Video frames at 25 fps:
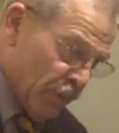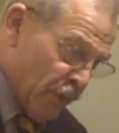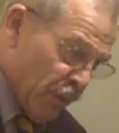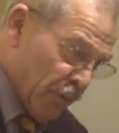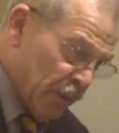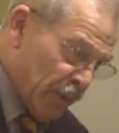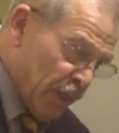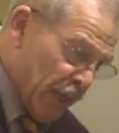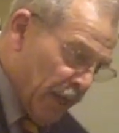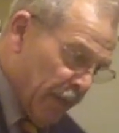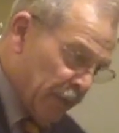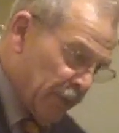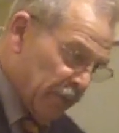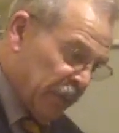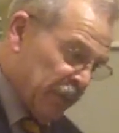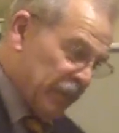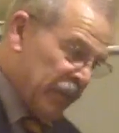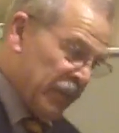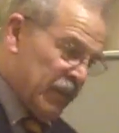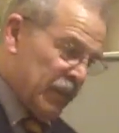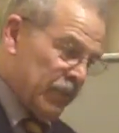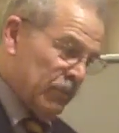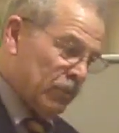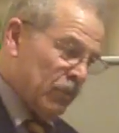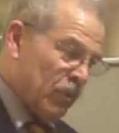saw what
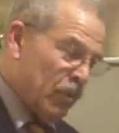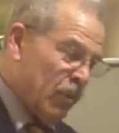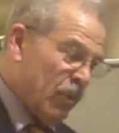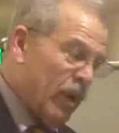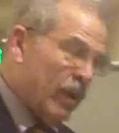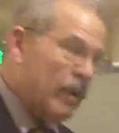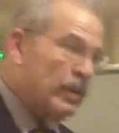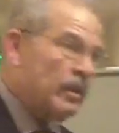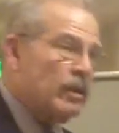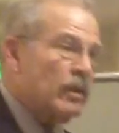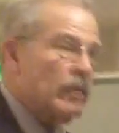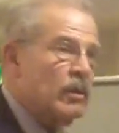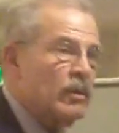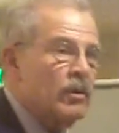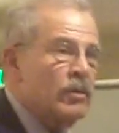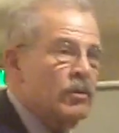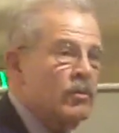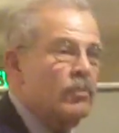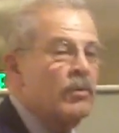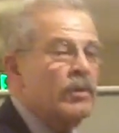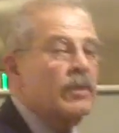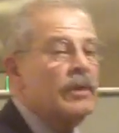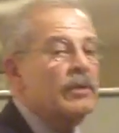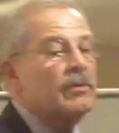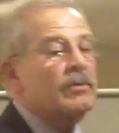happened in Rwanda
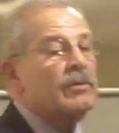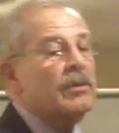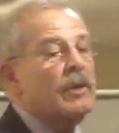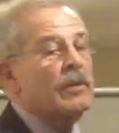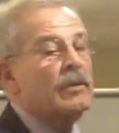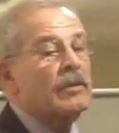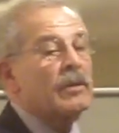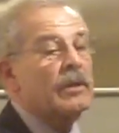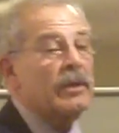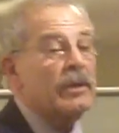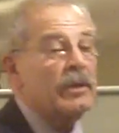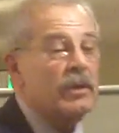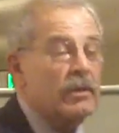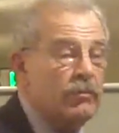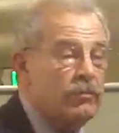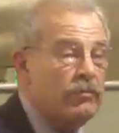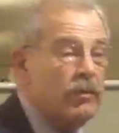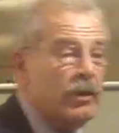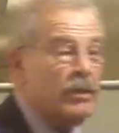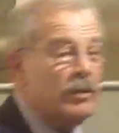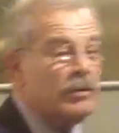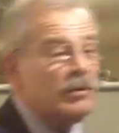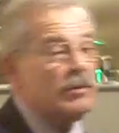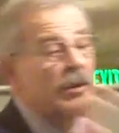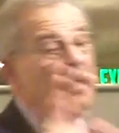when suddenly the
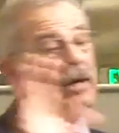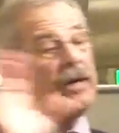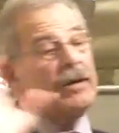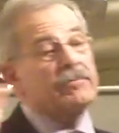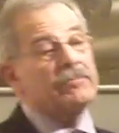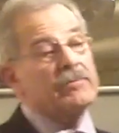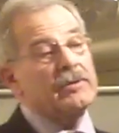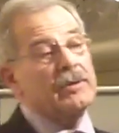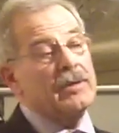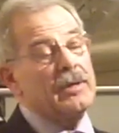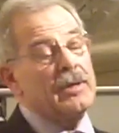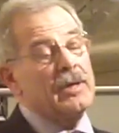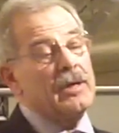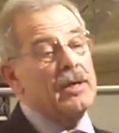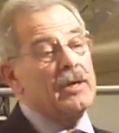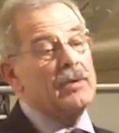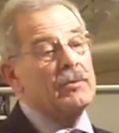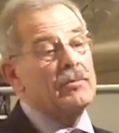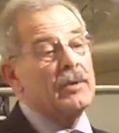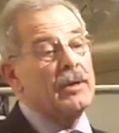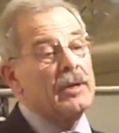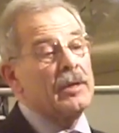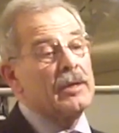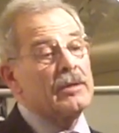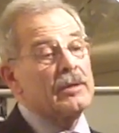French left
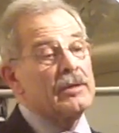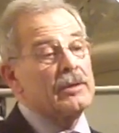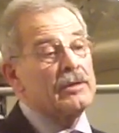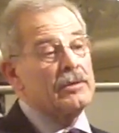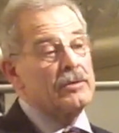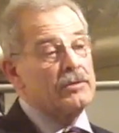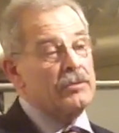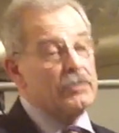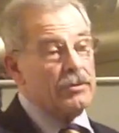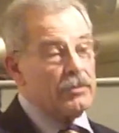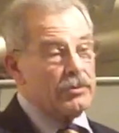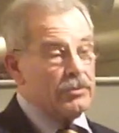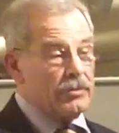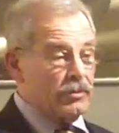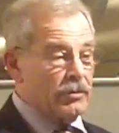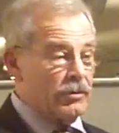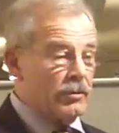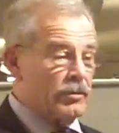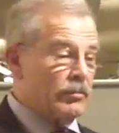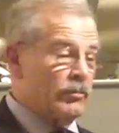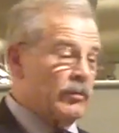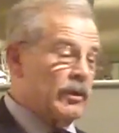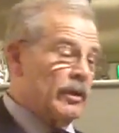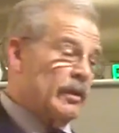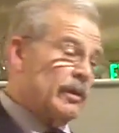well, the
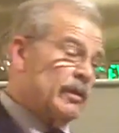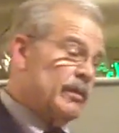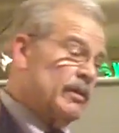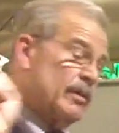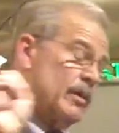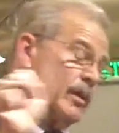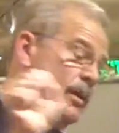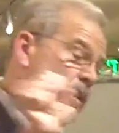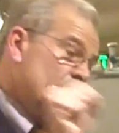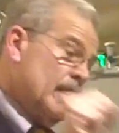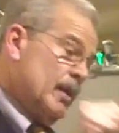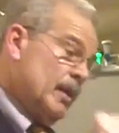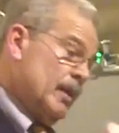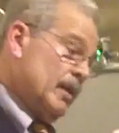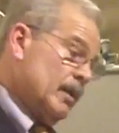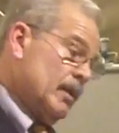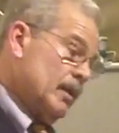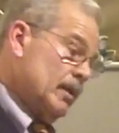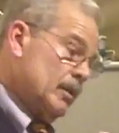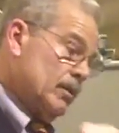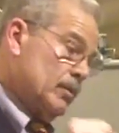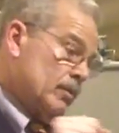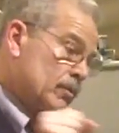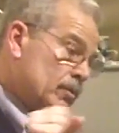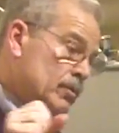Tutsis went,
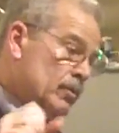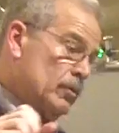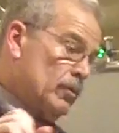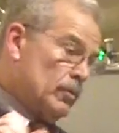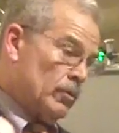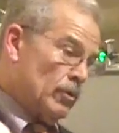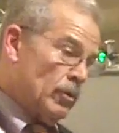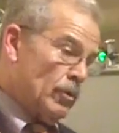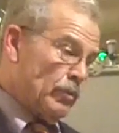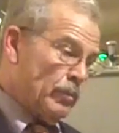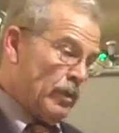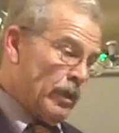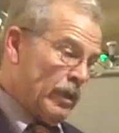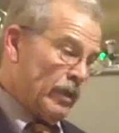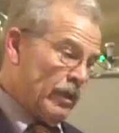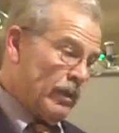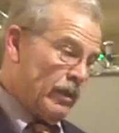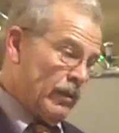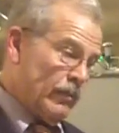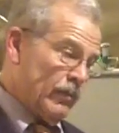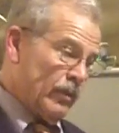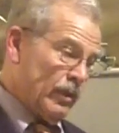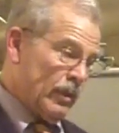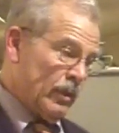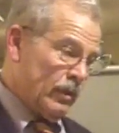uh, excuse me,
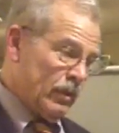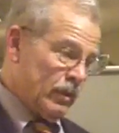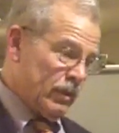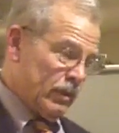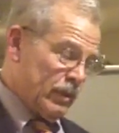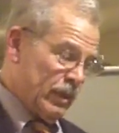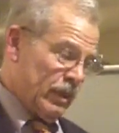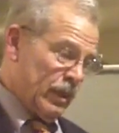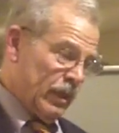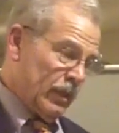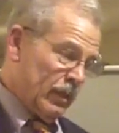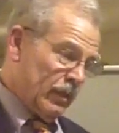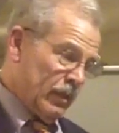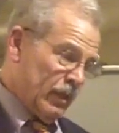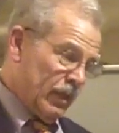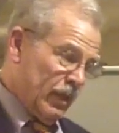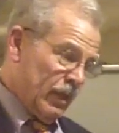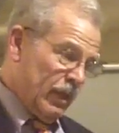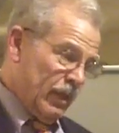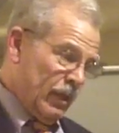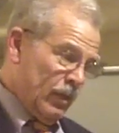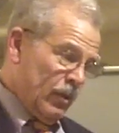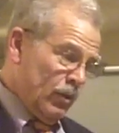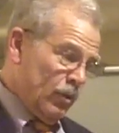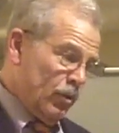the, the
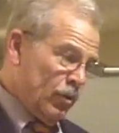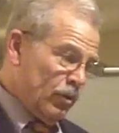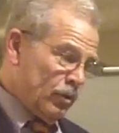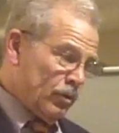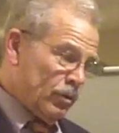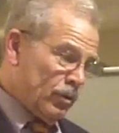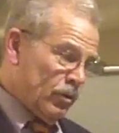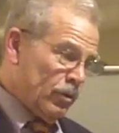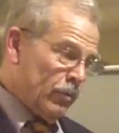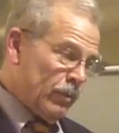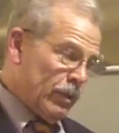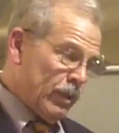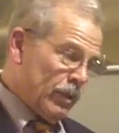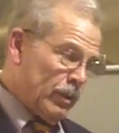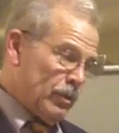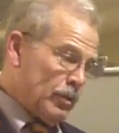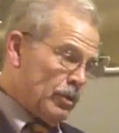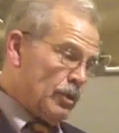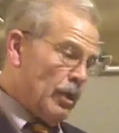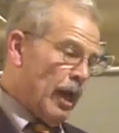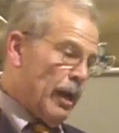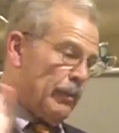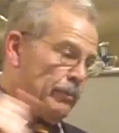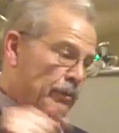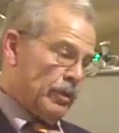Hutu went and
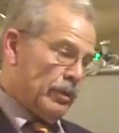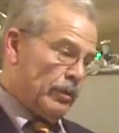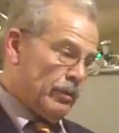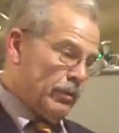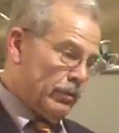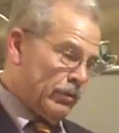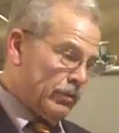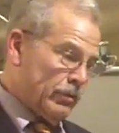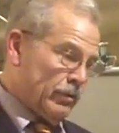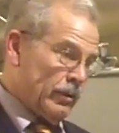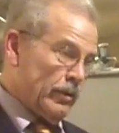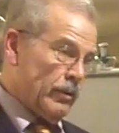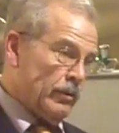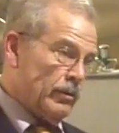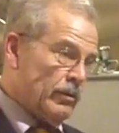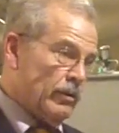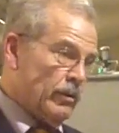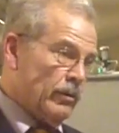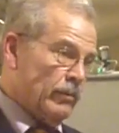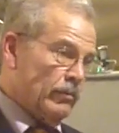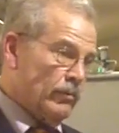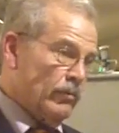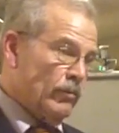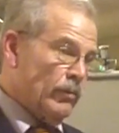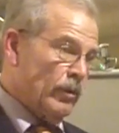chopped the Tutsis,
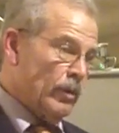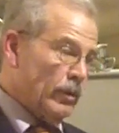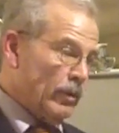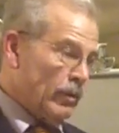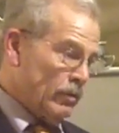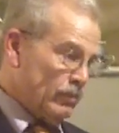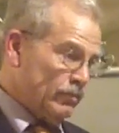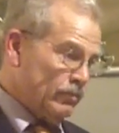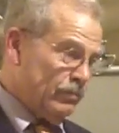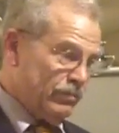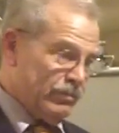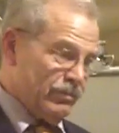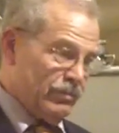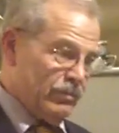you know,